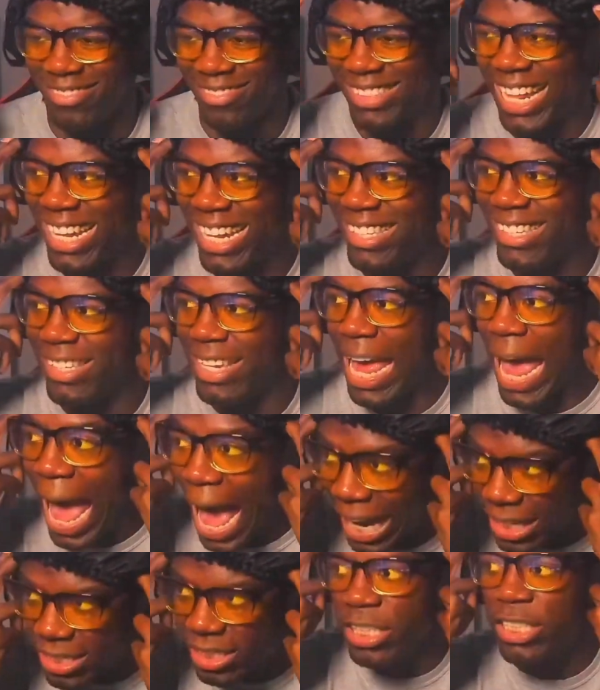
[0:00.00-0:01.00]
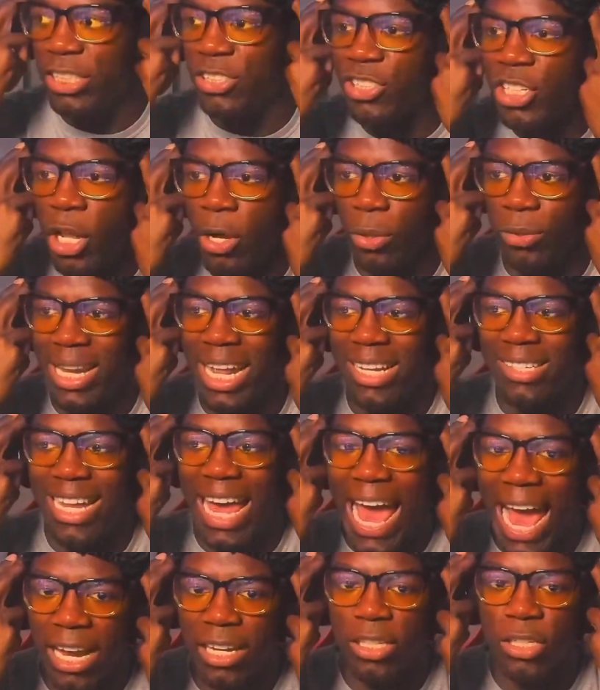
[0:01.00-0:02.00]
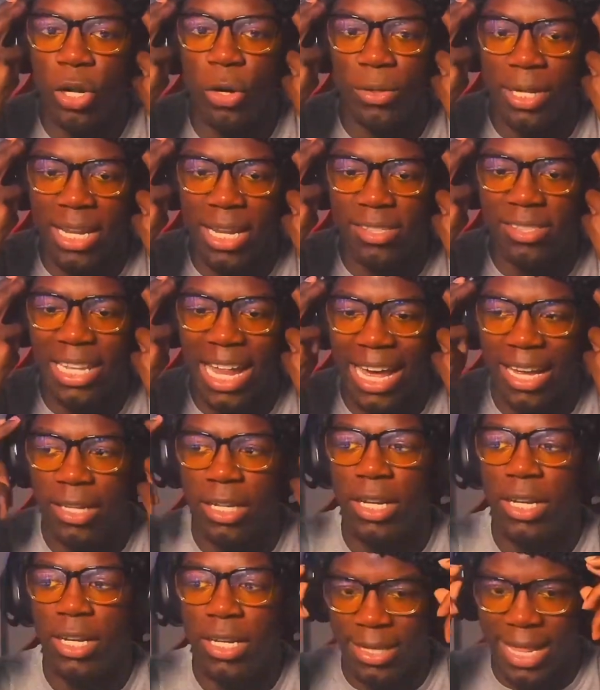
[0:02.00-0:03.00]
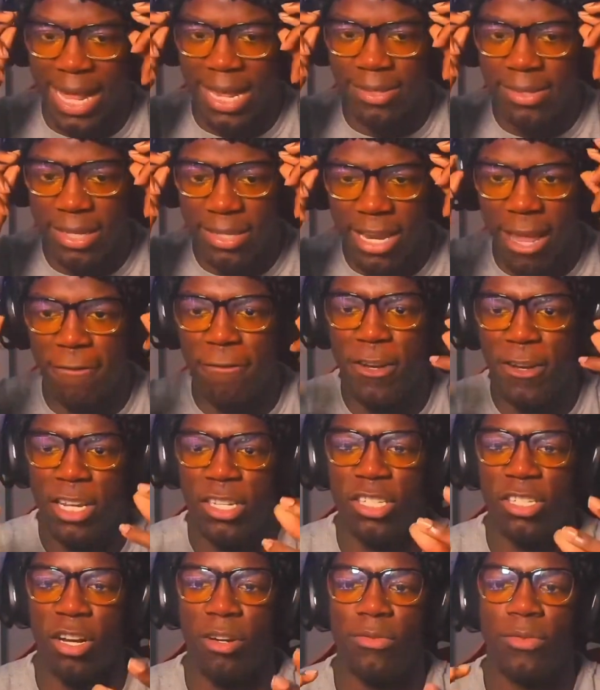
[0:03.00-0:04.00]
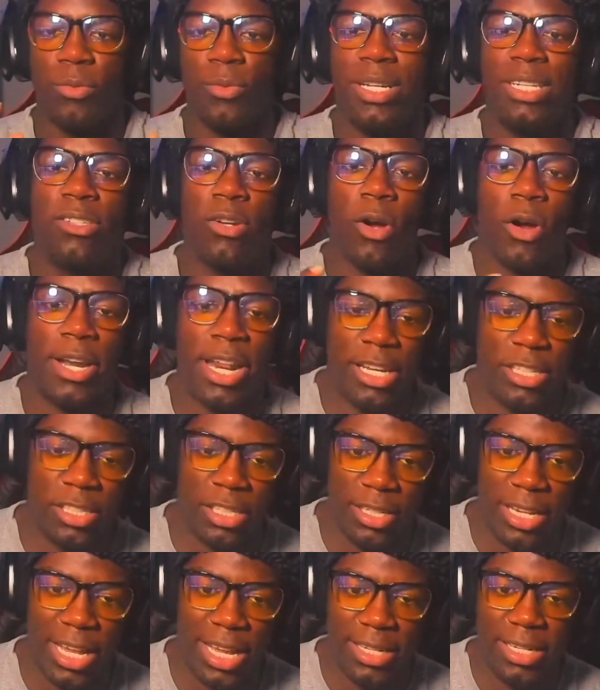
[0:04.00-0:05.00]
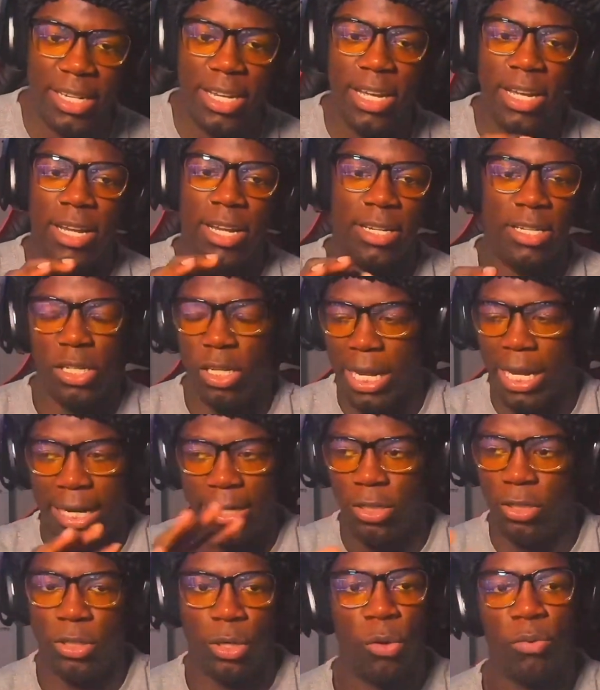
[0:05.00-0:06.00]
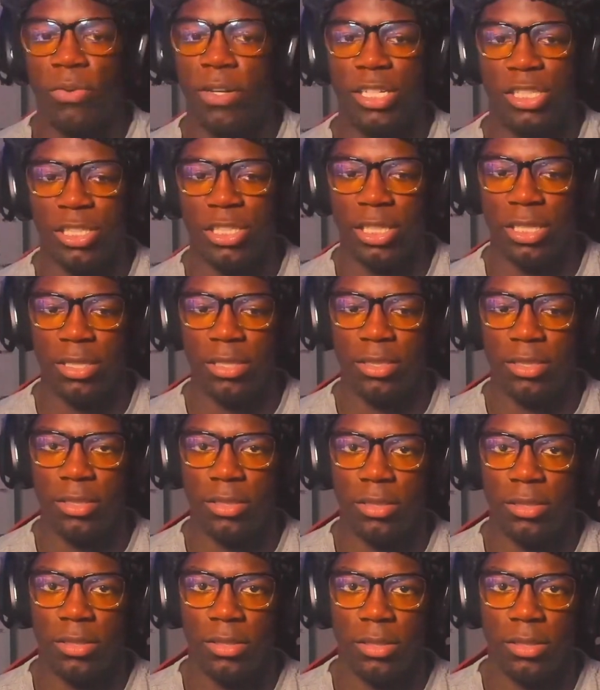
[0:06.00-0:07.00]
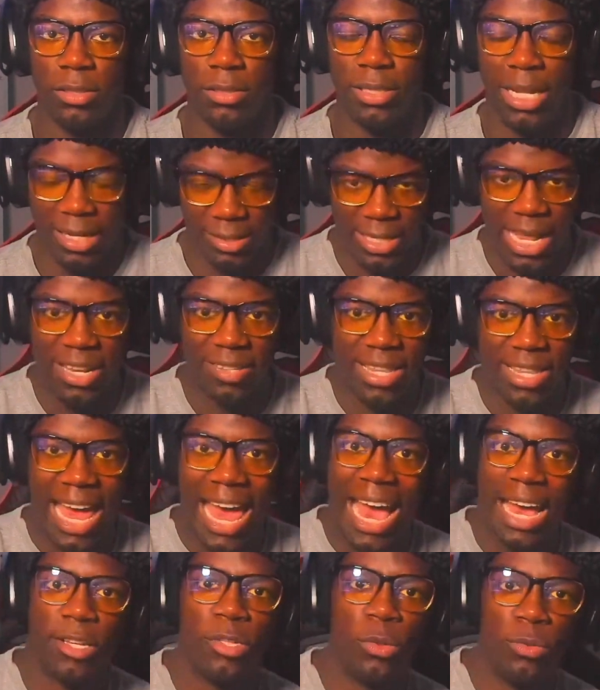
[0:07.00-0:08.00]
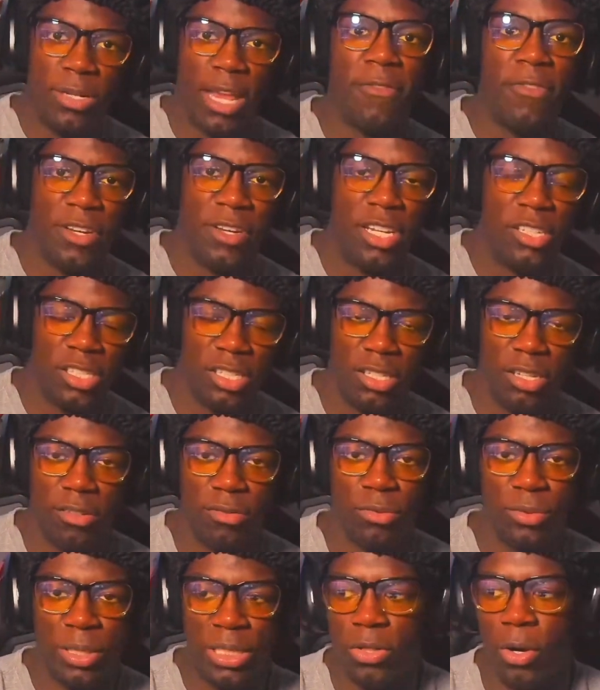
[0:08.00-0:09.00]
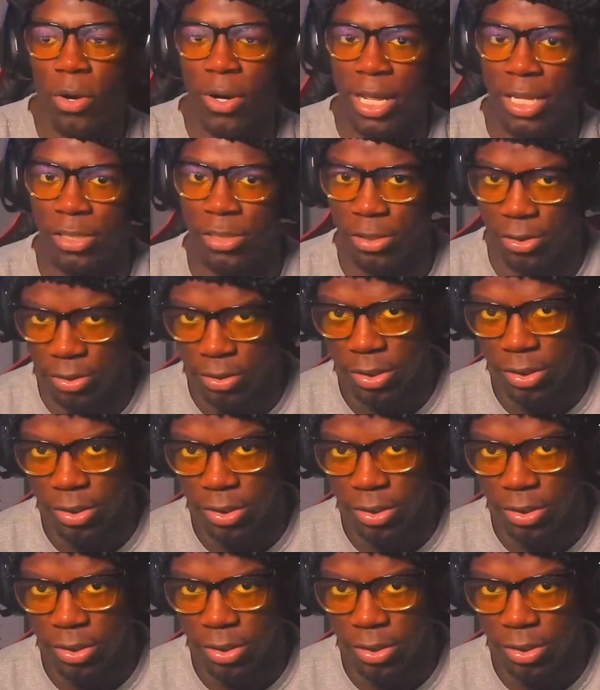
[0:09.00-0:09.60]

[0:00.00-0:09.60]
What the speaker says: That's actually slow. That's the definition of retardation. Like no funny shit. That's the actual definition of retardation.